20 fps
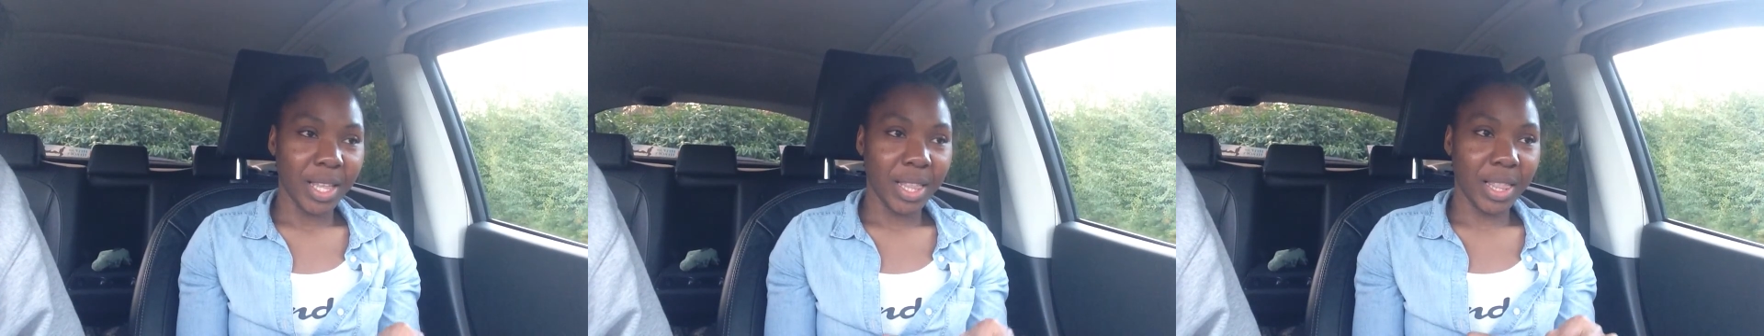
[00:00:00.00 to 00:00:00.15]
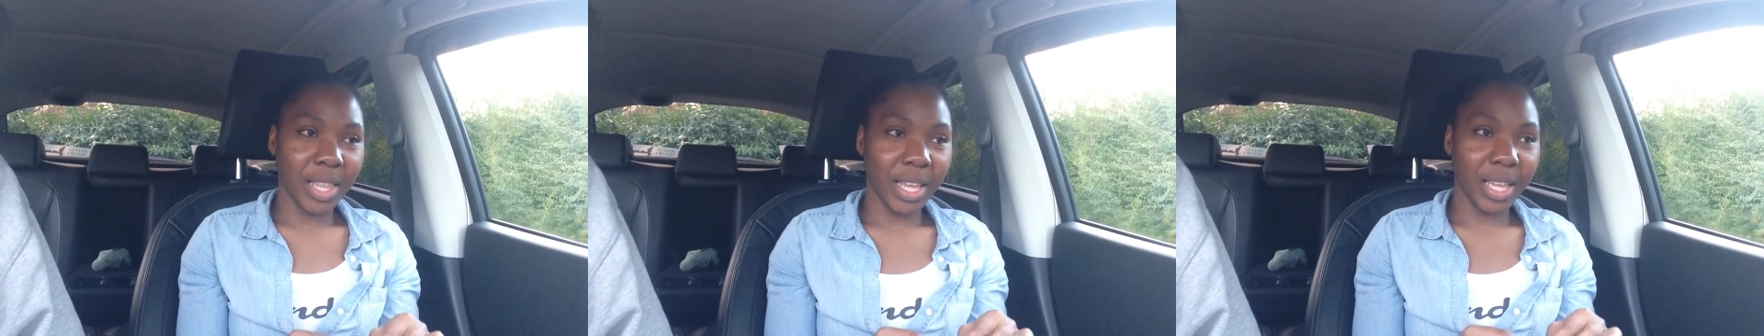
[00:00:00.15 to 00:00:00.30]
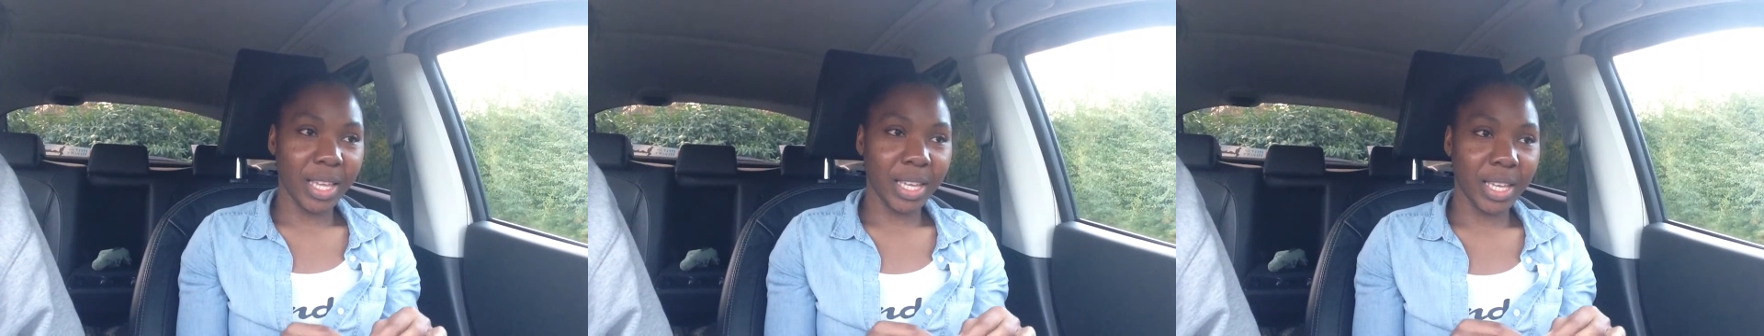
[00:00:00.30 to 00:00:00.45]

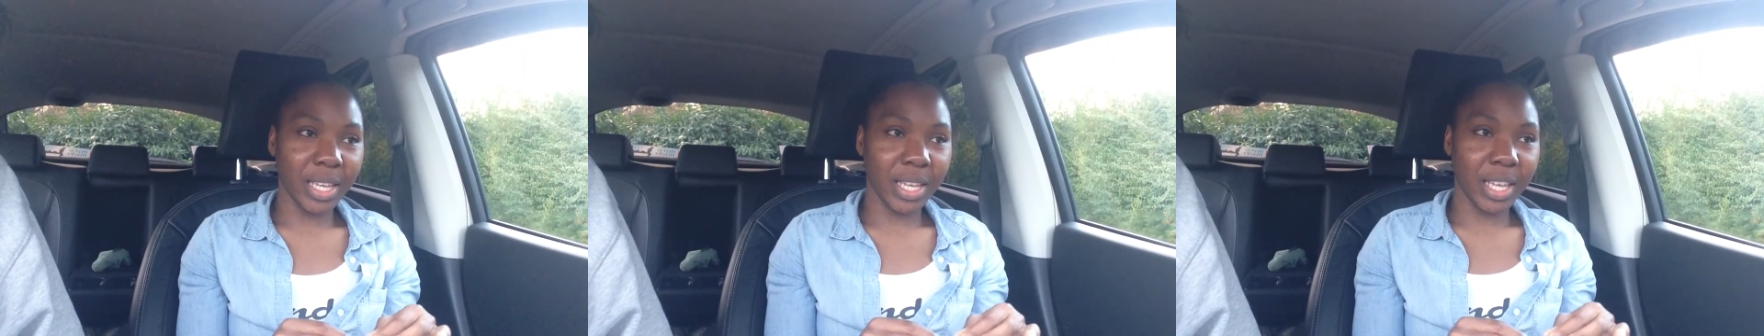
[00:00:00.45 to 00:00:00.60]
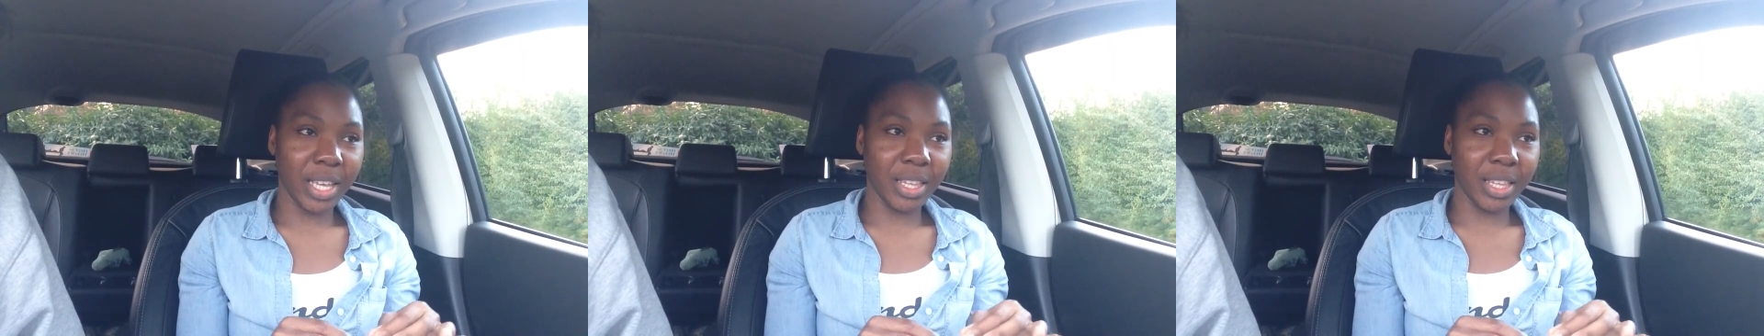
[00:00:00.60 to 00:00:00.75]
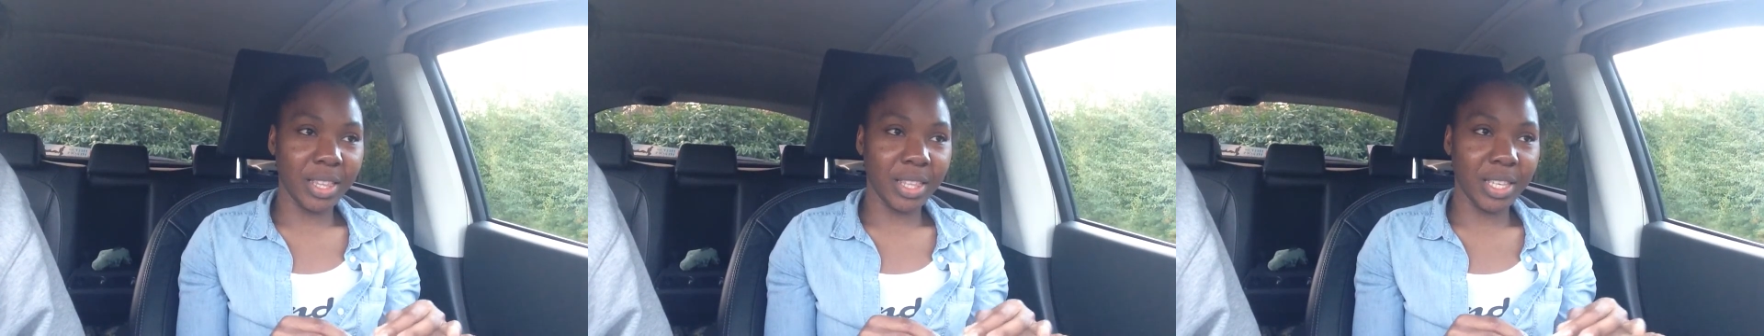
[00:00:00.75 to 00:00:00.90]
Like
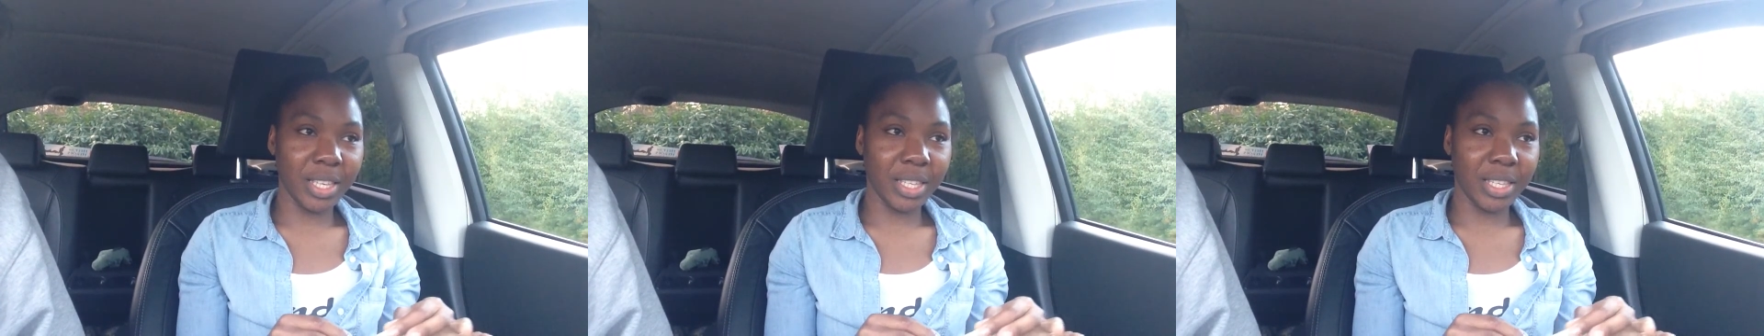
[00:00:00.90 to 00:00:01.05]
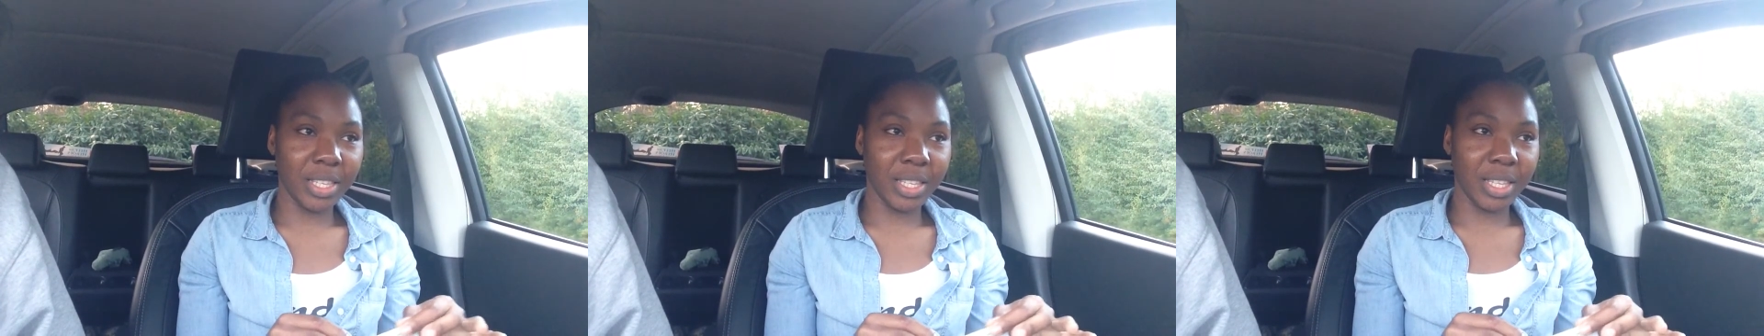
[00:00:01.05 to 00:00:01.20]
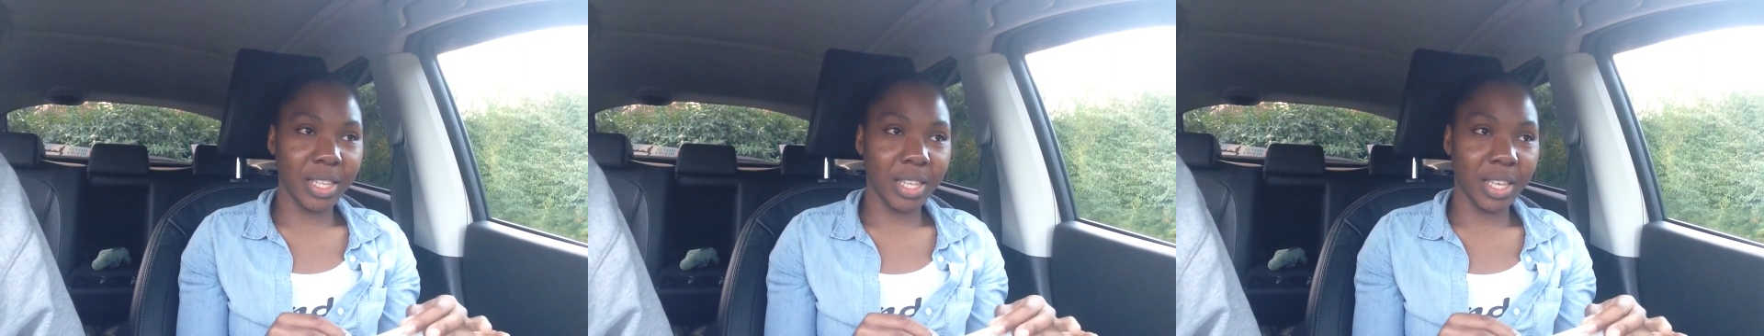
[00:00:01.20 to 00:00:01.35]
I
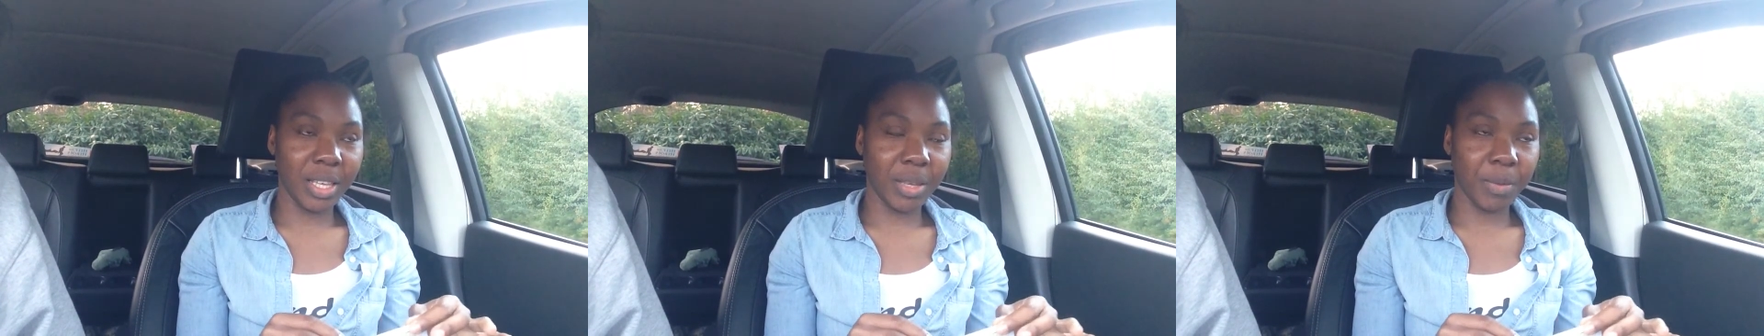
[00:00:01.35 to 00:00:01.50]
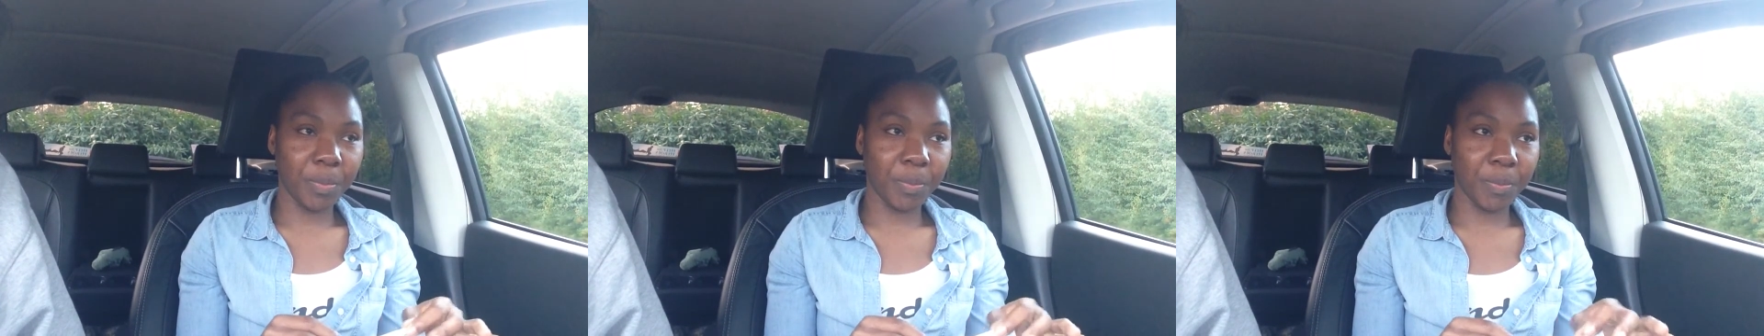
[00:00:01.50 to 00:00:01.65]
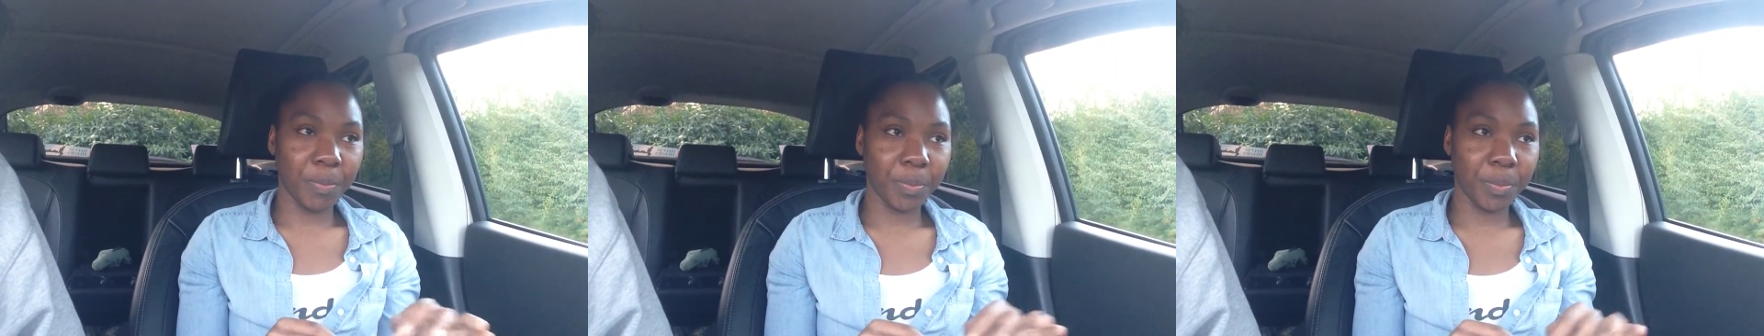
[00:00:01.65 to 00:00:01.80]
did
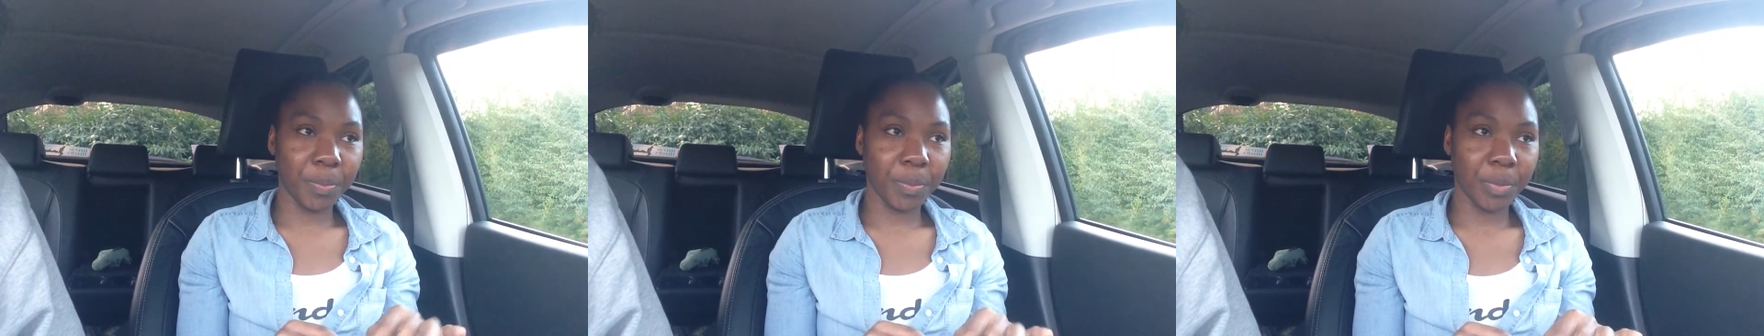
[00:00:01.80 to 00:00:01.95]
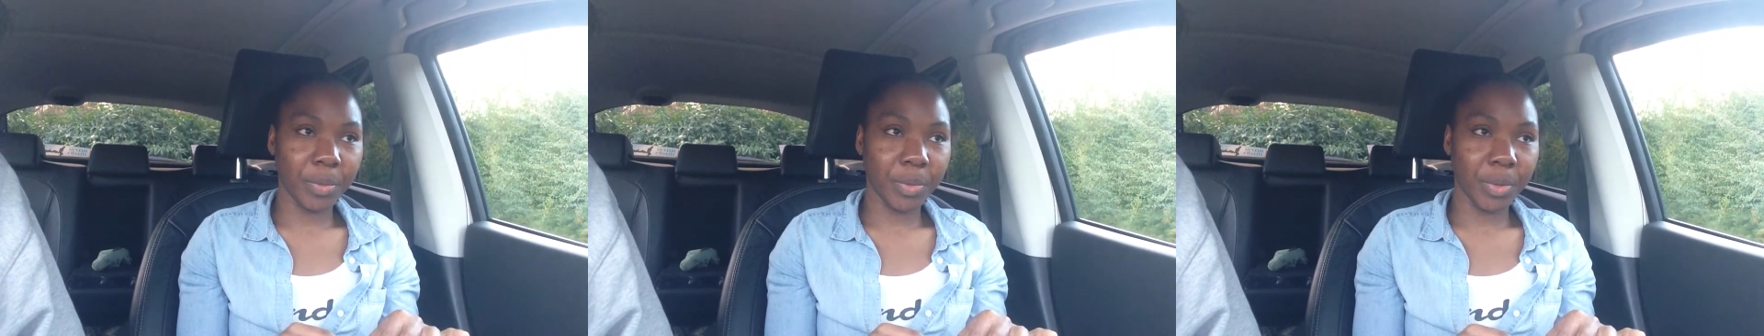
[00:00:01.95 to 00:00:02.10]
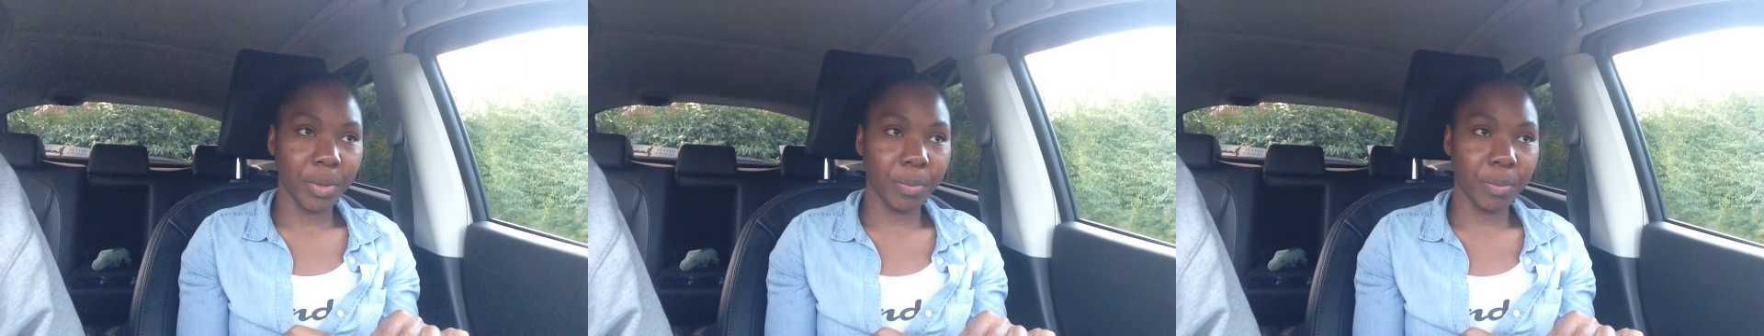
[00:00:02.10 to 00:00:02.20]
um,